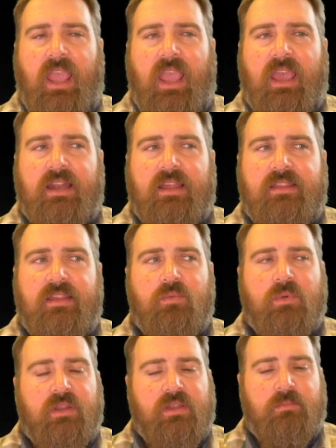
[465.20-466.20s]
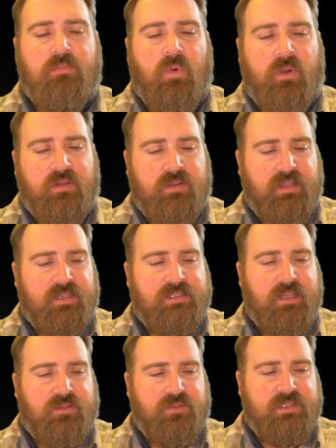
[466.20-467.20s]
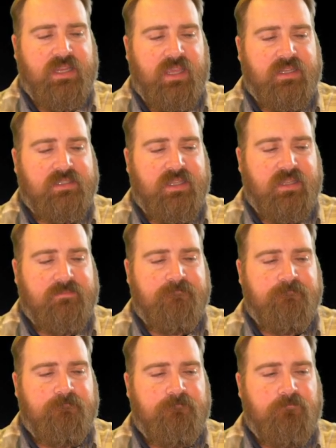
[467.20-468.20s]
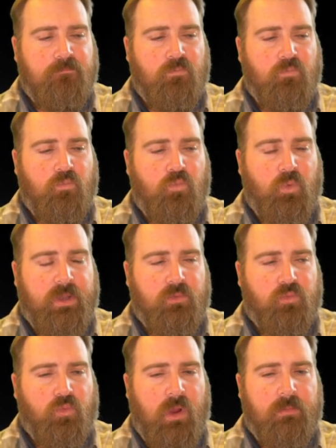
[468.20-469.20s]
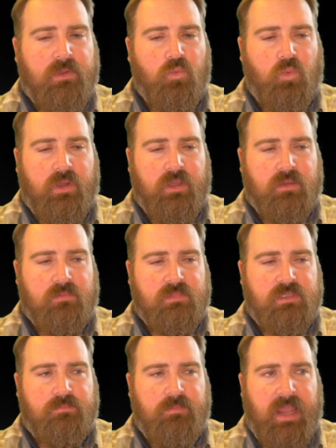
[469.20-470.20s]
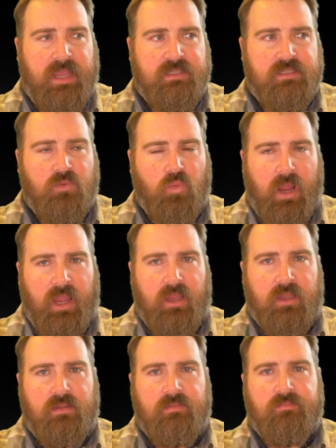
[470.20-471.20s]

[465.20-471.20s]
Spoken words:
And I think one of the important things to understand is that when Robin Williams passed away,